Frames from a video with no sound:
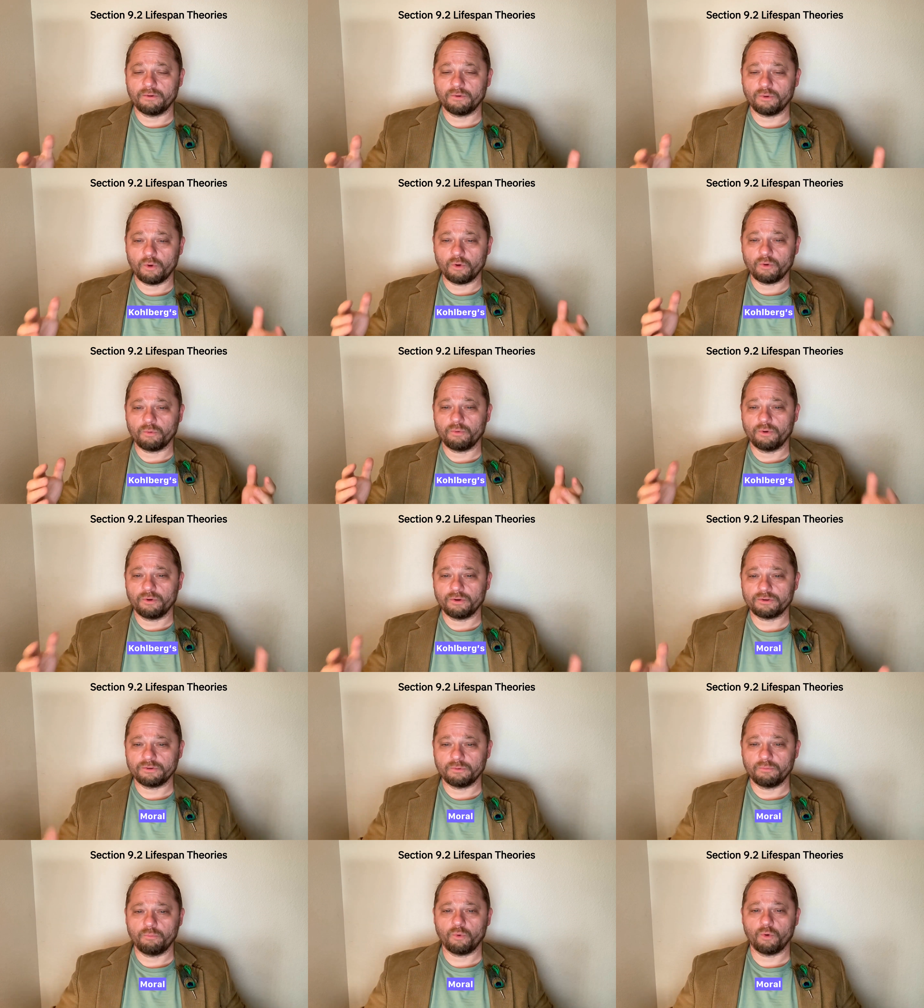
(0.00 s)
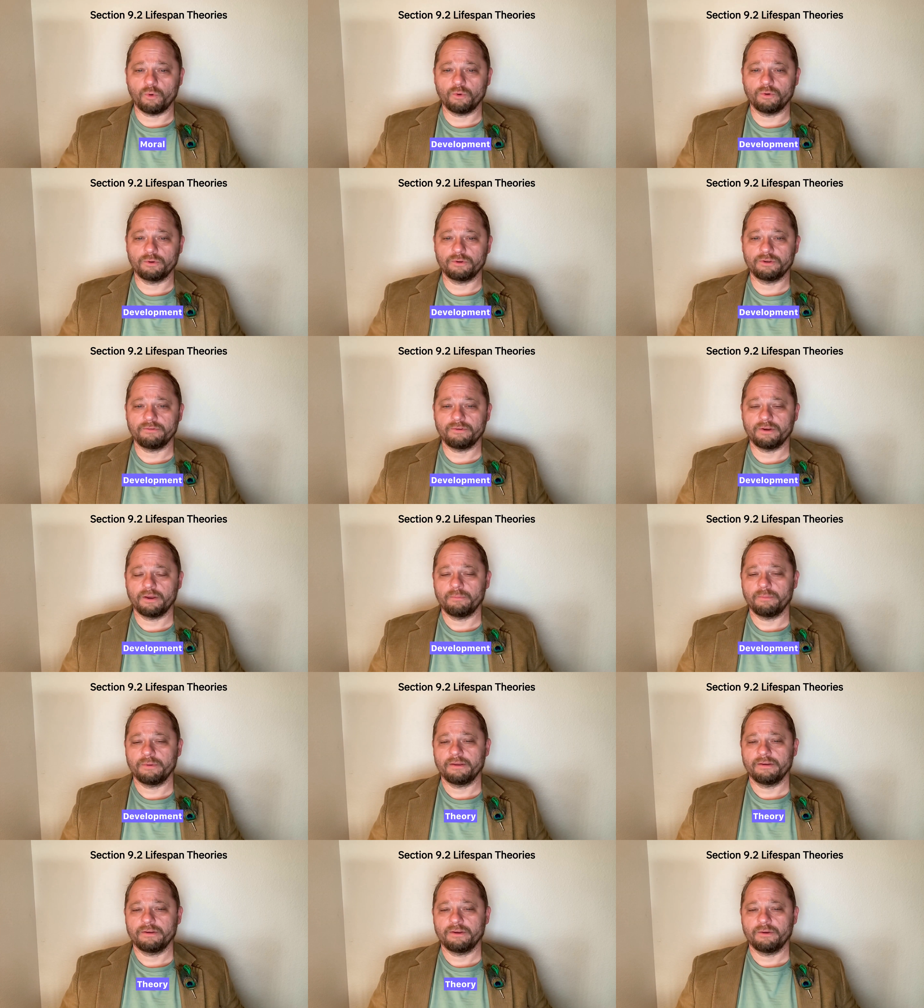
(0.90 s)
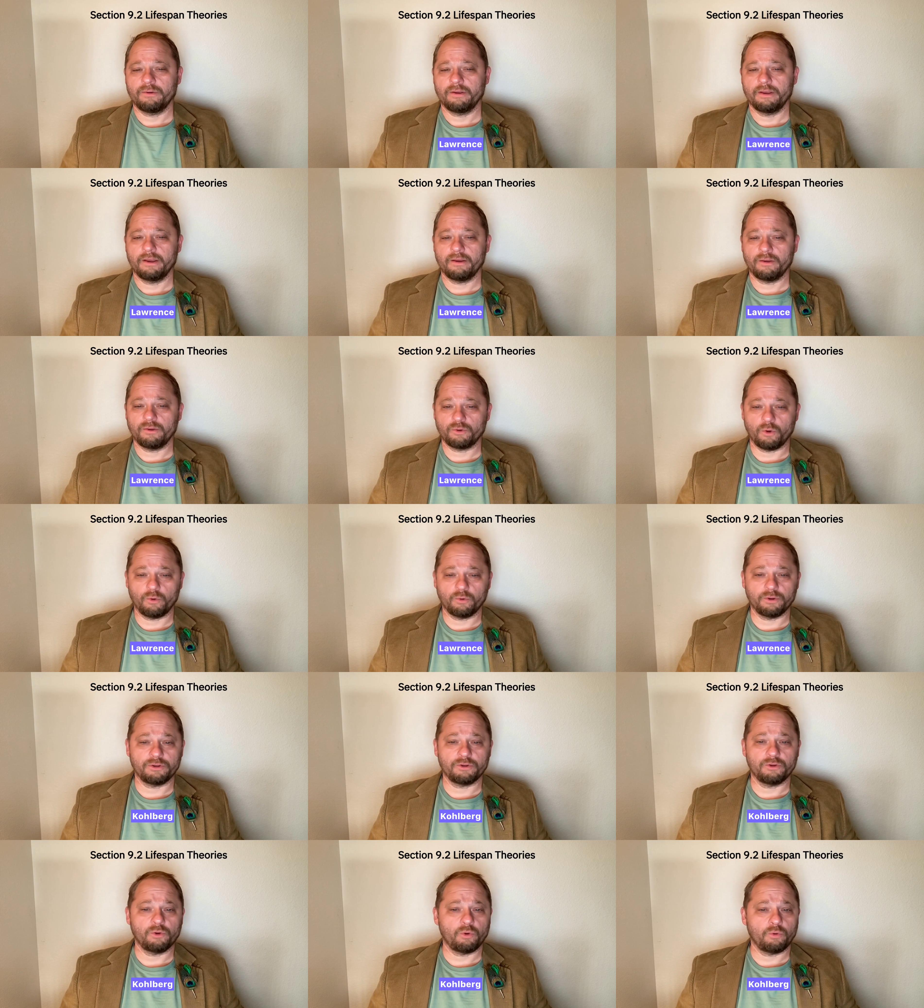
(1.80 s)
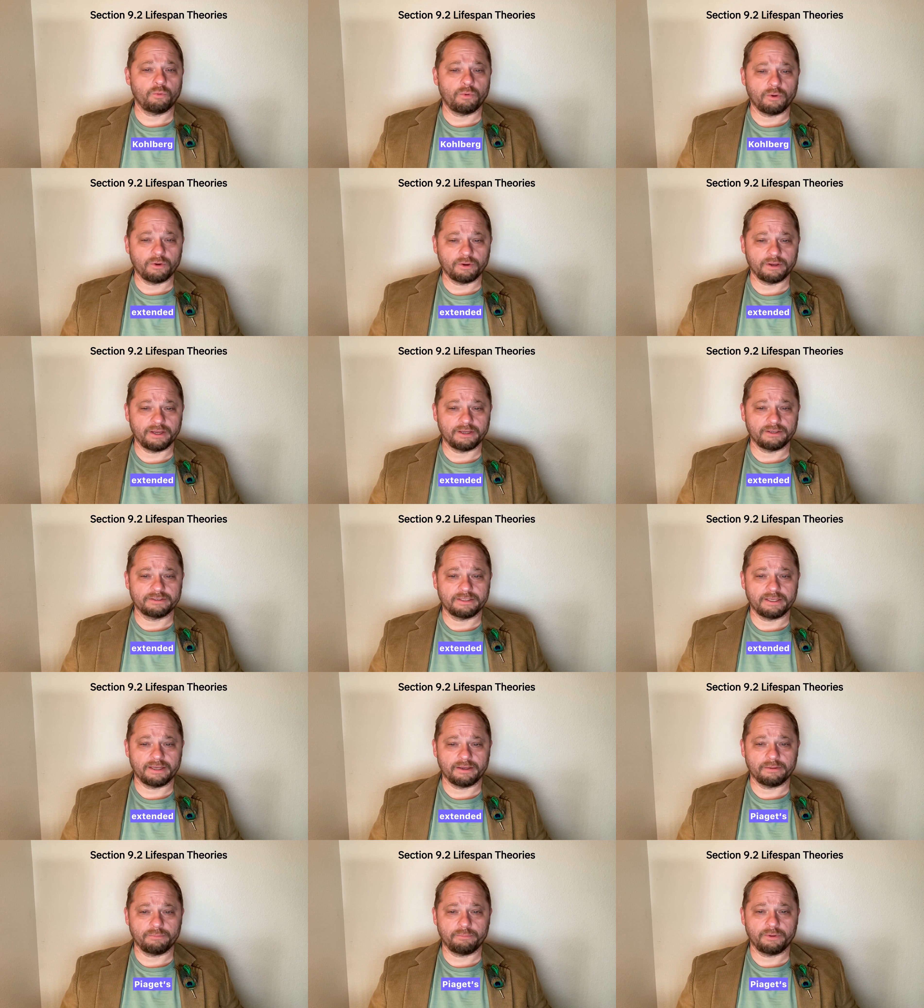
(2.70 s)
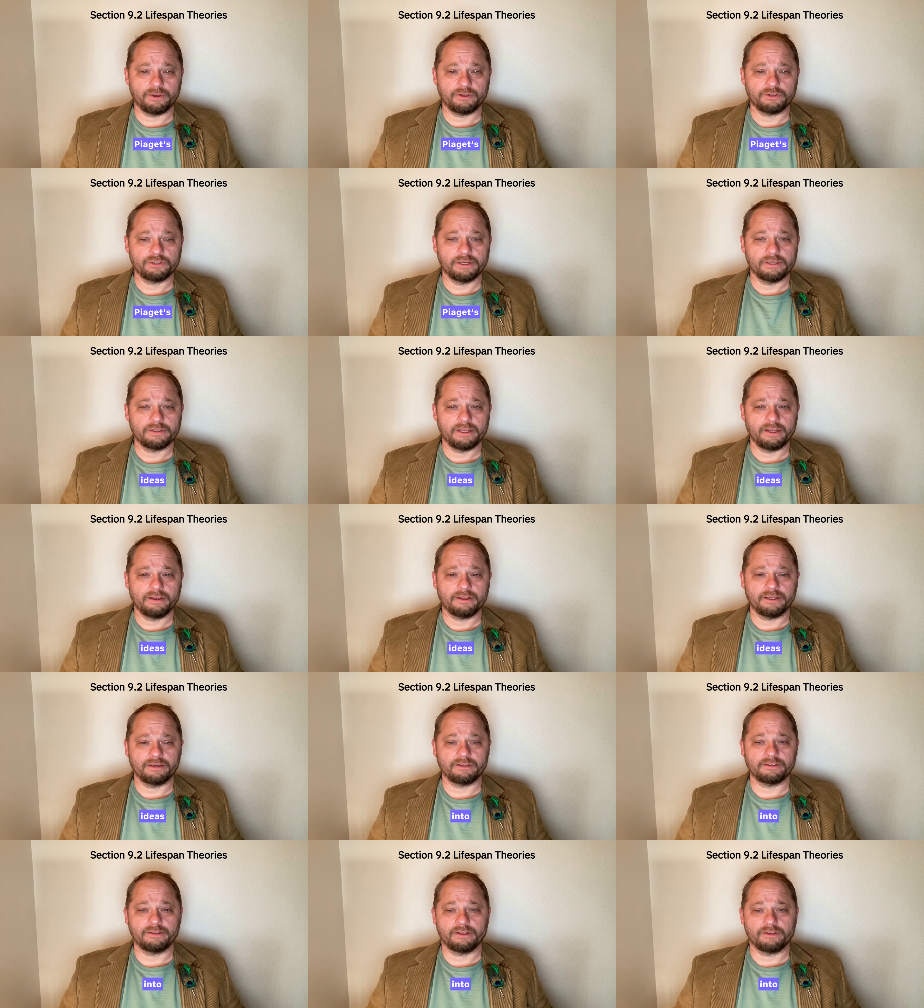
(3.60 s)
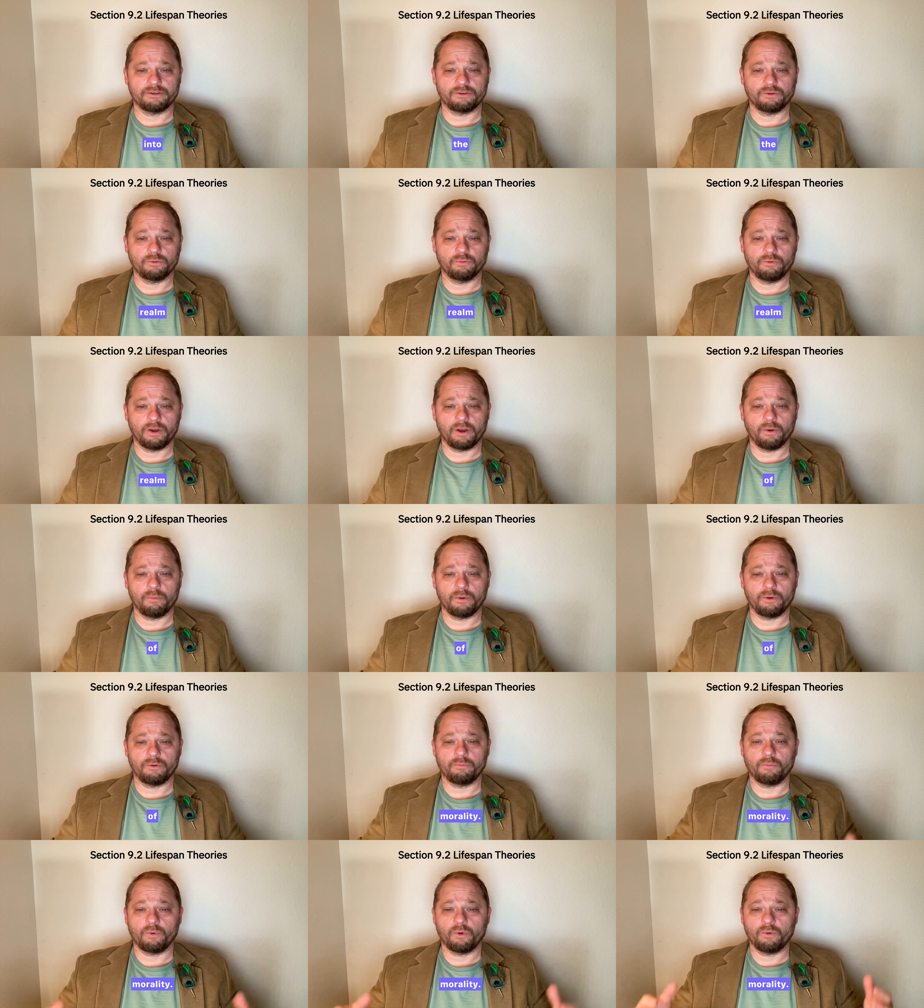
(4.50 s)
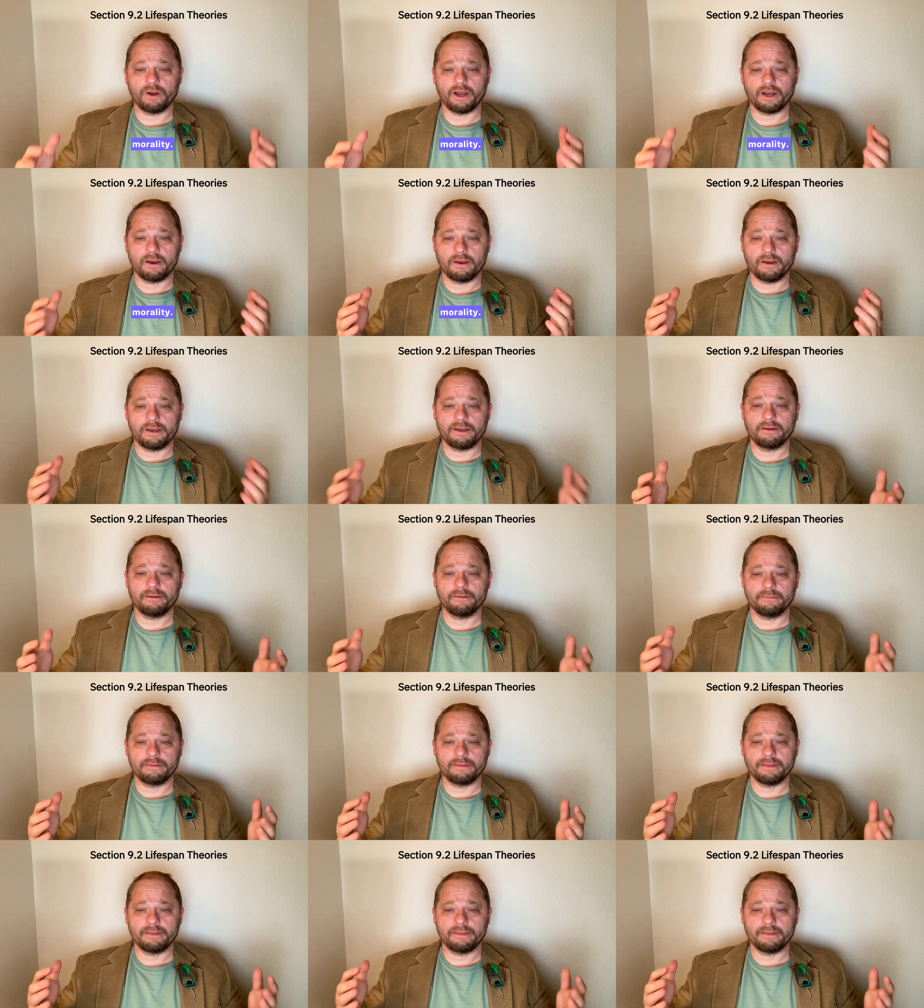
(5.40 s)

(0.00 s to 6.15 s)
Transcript: Kohlberg's moral development theory. Lawrence Kohlberg extended Piaget's ideas into the realm of morality.